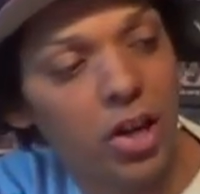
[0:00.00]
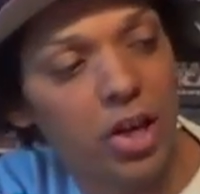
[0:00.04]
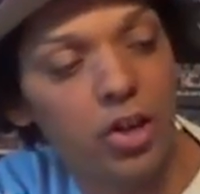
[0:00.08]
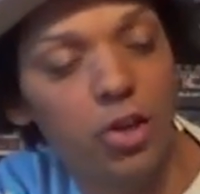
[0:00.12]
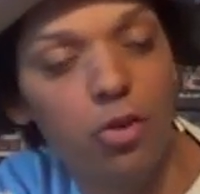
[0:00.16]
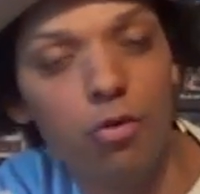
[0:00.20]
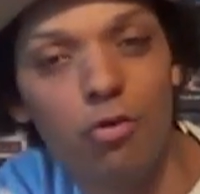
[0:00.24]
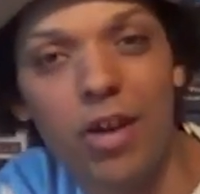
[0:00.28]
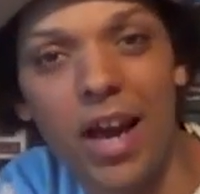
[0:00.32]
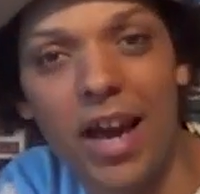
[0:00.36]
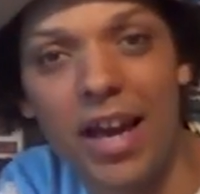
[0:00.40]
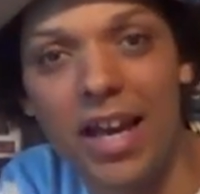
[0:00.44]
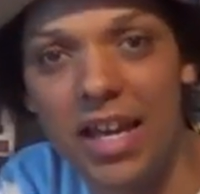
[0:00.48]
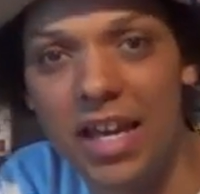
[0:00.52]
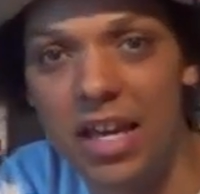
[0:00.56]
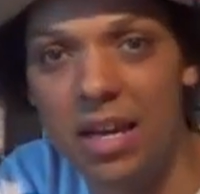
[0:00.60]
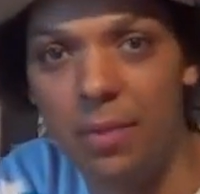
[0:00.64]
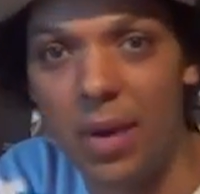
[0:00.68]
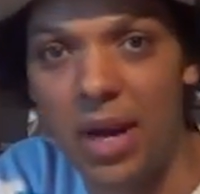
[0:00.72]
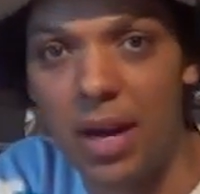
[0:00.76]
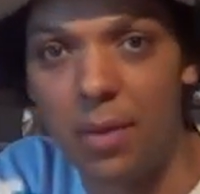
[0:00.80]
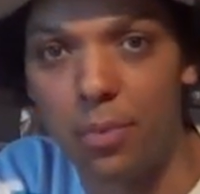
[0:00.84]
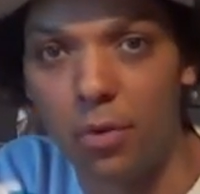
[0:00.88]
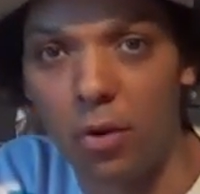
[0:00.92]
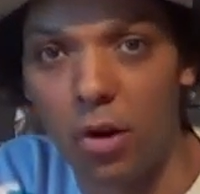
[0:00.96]
like a UK
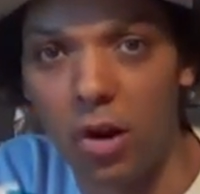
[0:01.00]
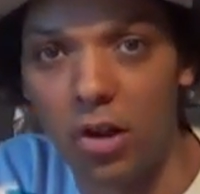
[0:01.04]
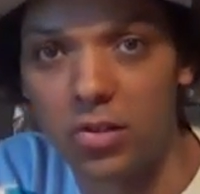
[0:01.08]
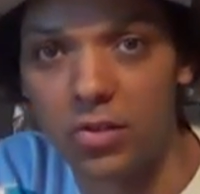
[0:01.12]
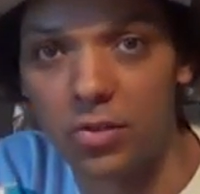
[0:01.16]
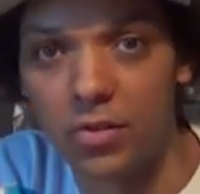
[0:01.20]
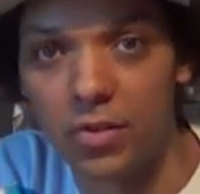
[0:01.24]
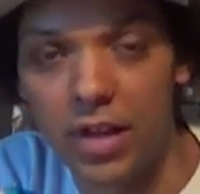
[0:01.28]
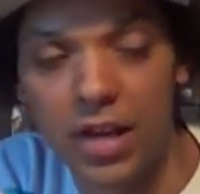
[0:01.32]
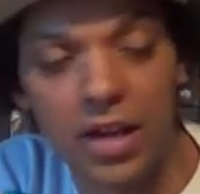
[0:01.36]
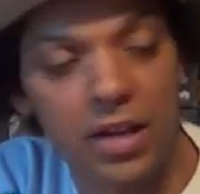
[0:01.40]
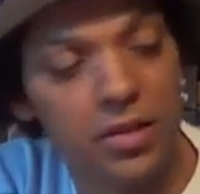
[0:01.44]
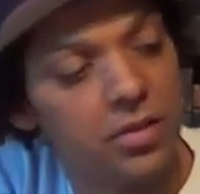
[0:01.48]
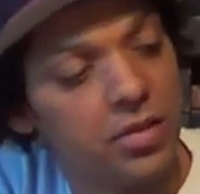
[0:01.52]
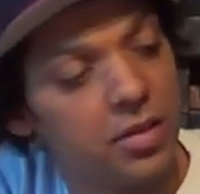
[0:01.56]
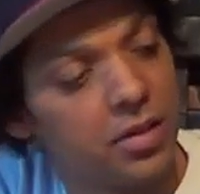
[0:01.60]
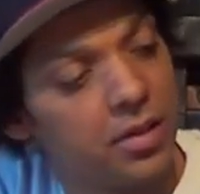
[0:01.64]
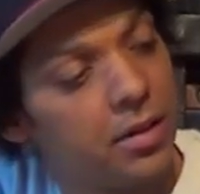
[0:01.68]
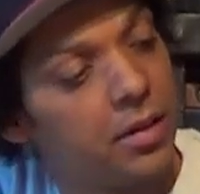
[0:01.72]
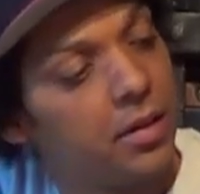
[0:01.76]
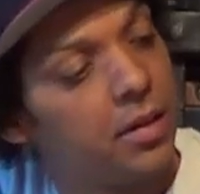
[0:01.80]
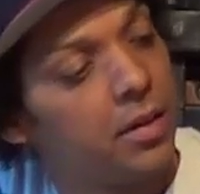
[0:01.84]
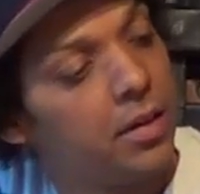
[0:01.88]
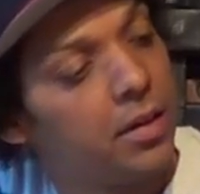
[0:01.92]
eBay price on this,